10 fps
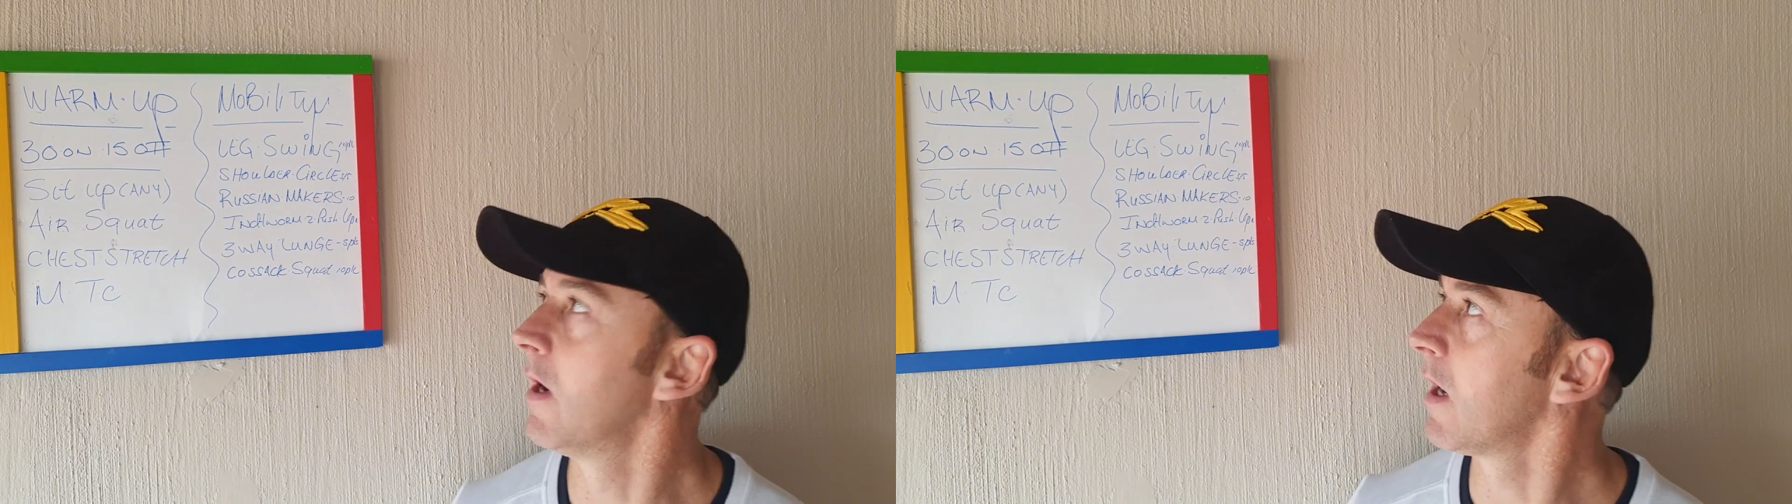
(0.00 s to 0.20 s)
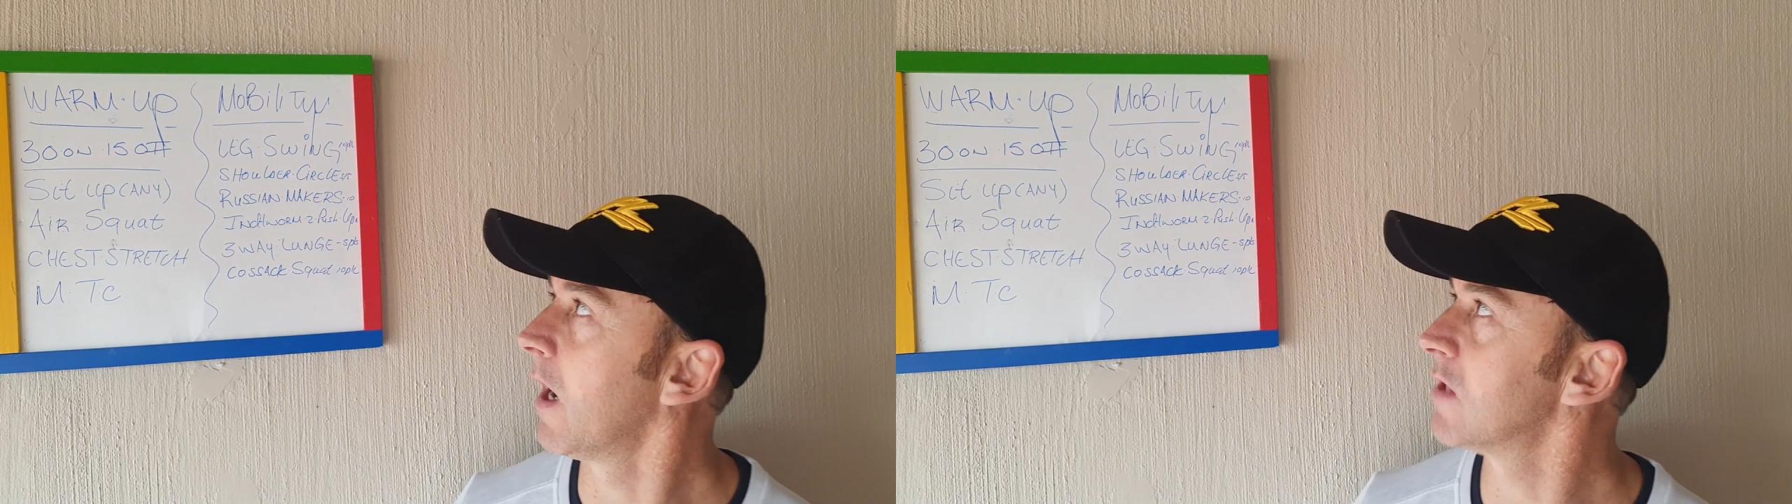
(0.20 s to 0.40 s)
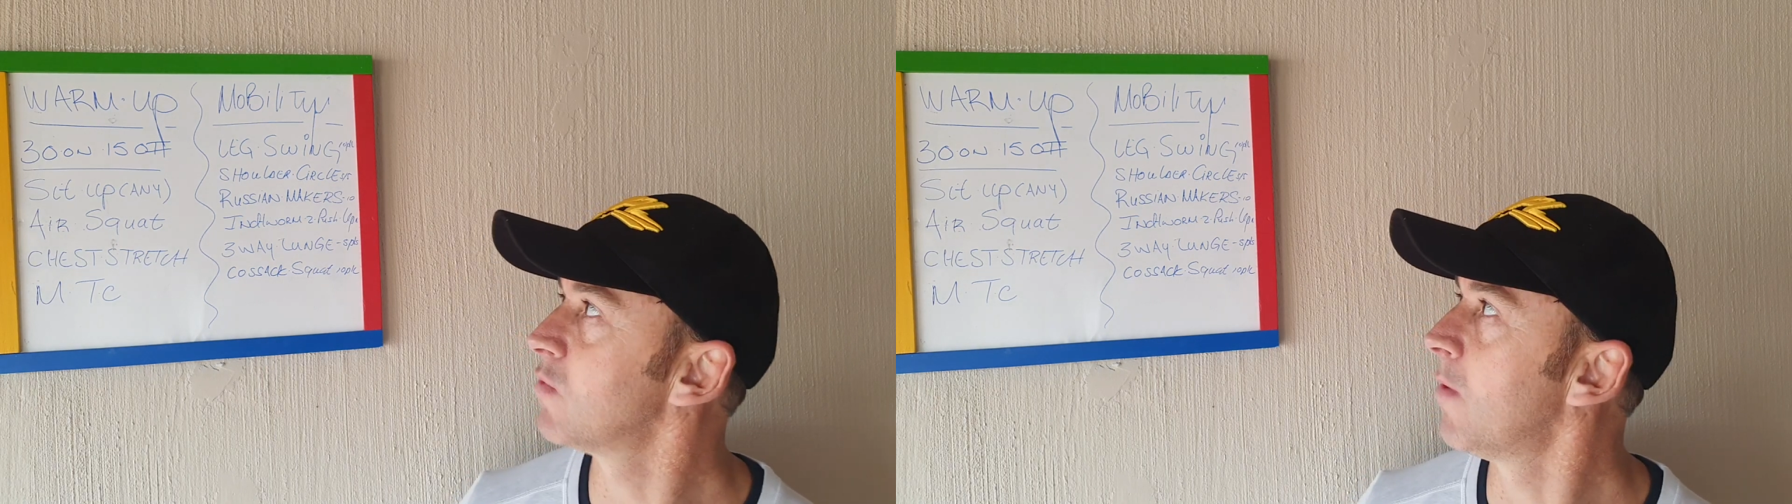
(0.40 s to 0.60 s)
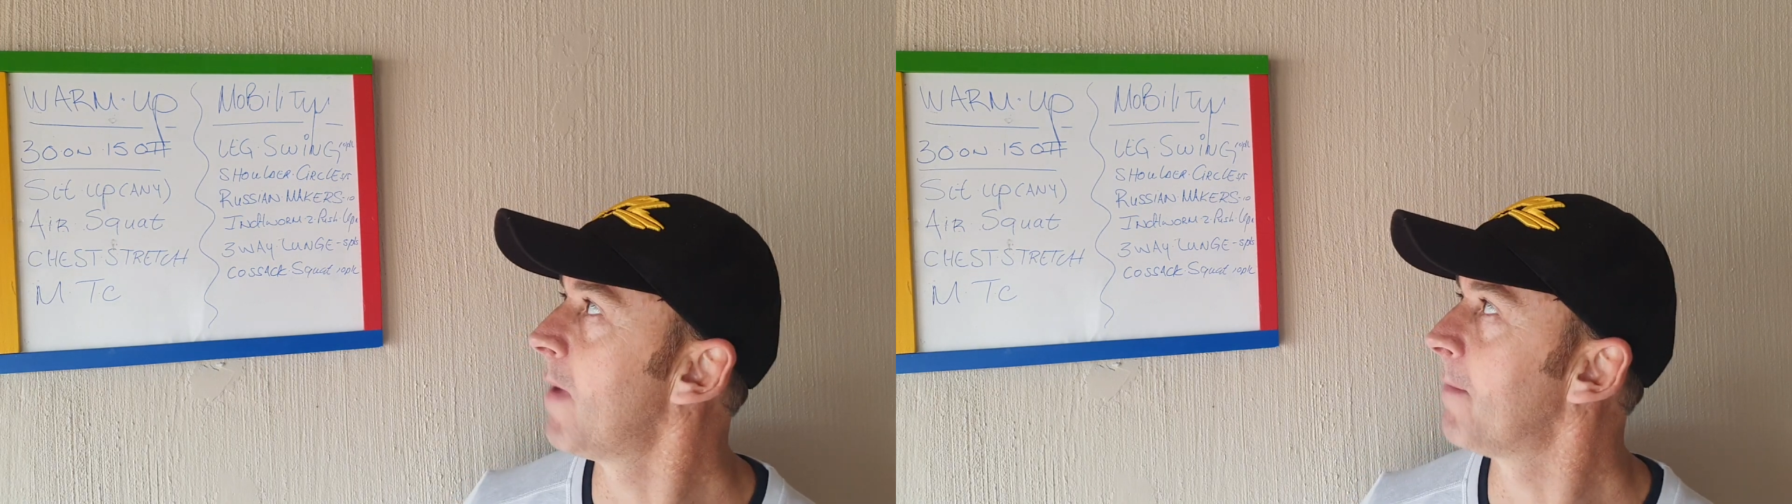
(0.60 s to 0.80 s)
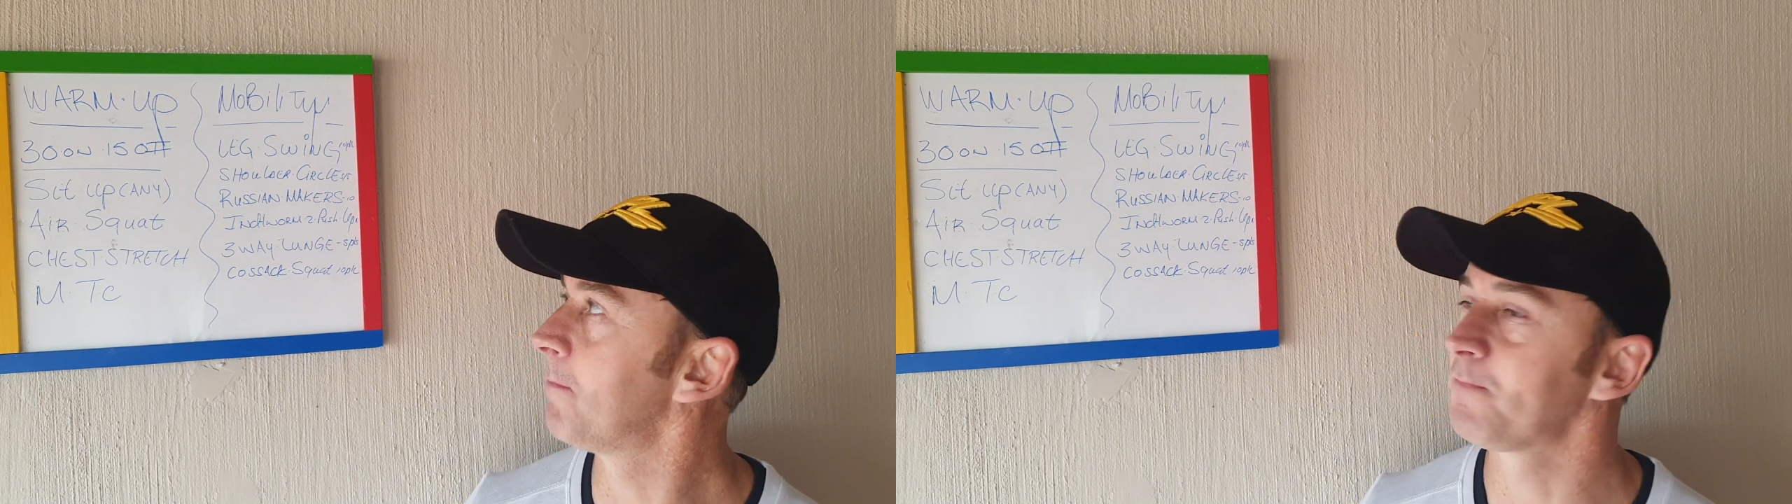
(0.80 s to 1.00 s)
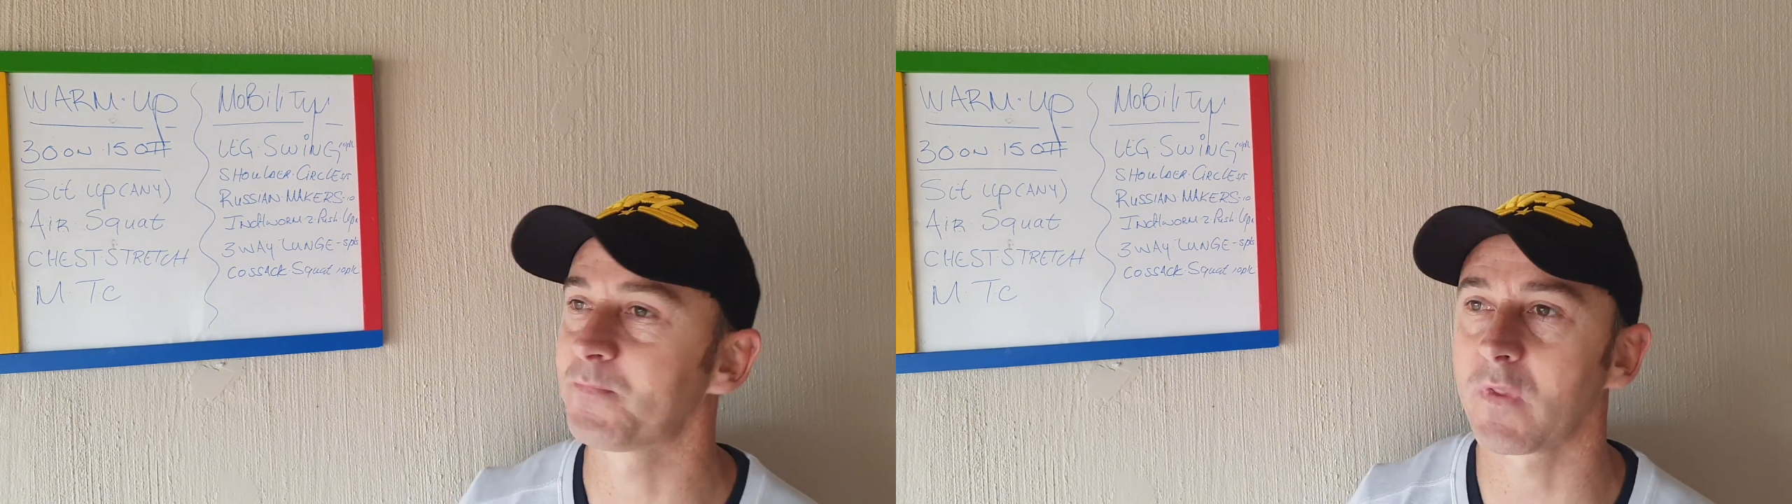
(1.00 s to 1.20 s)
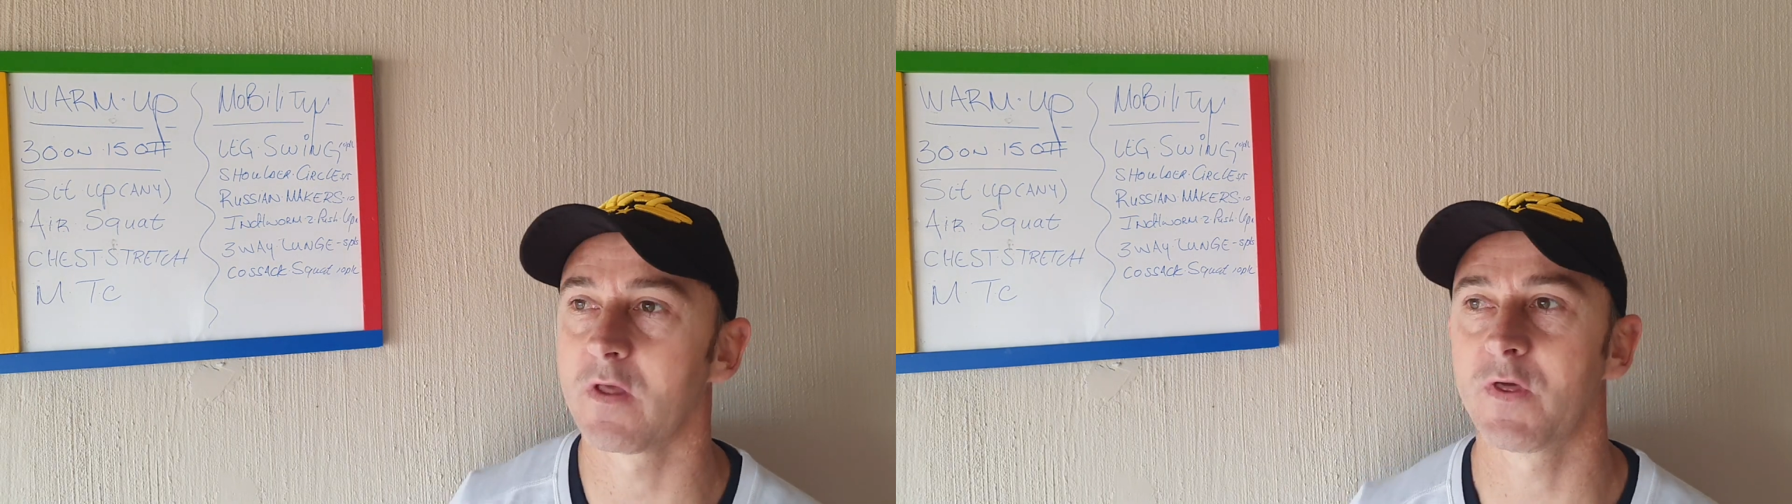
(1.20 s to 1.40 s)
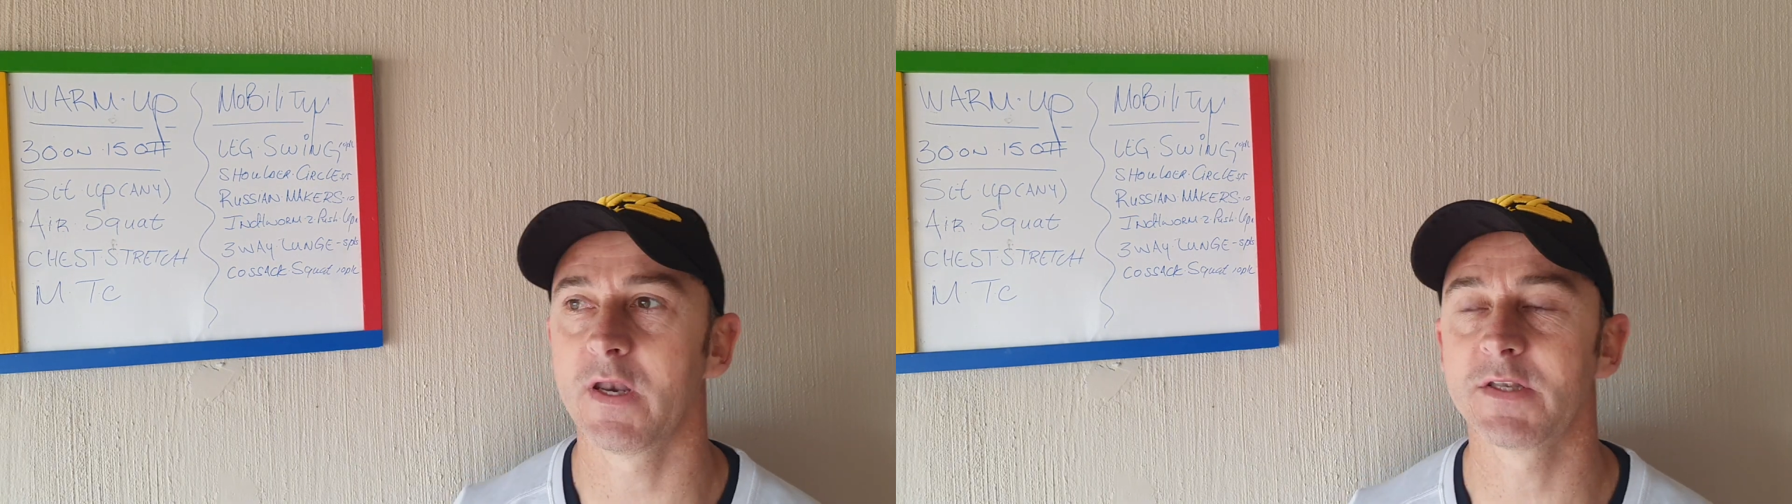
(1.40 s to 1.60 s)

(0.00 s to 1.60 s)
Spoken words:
Guys, warm-up, 30